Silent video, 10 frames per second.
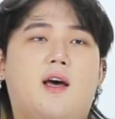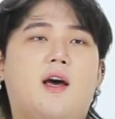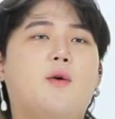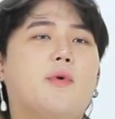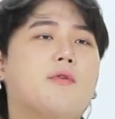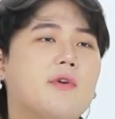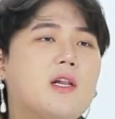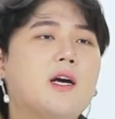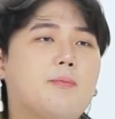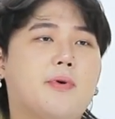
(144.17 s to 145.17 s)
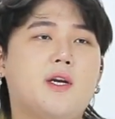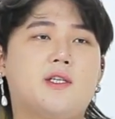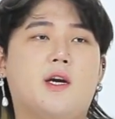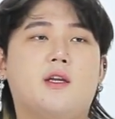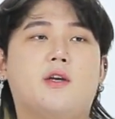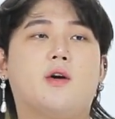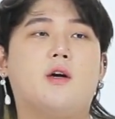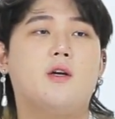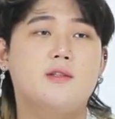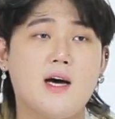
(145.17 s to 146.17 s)
and we really appreciate
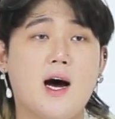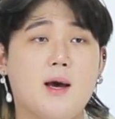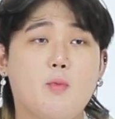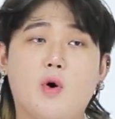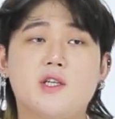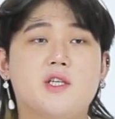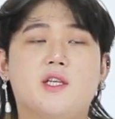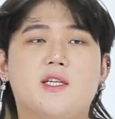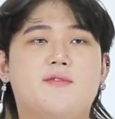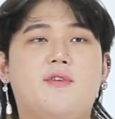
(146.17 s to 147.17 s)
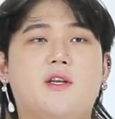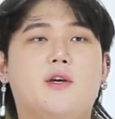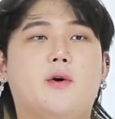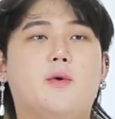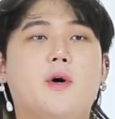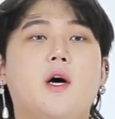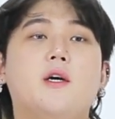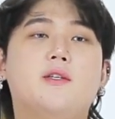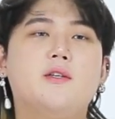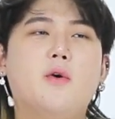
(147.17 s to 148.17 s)
your time watching this video
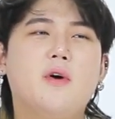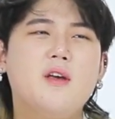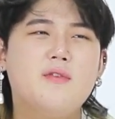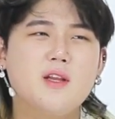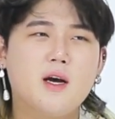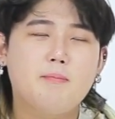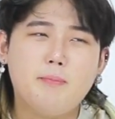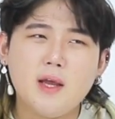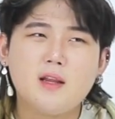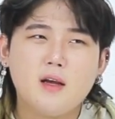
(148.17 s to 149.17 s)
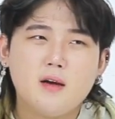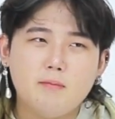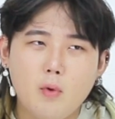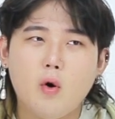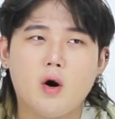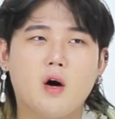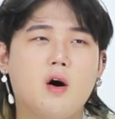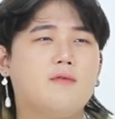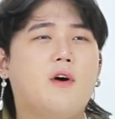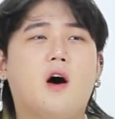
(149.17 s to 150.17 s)
to know even a bit more
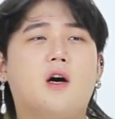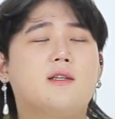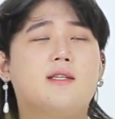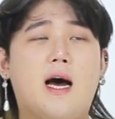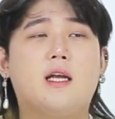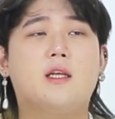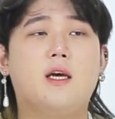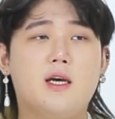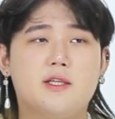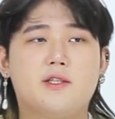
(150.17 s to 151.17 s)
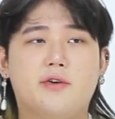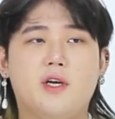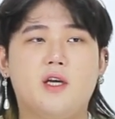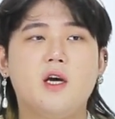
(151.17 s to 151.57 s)
of our sad history.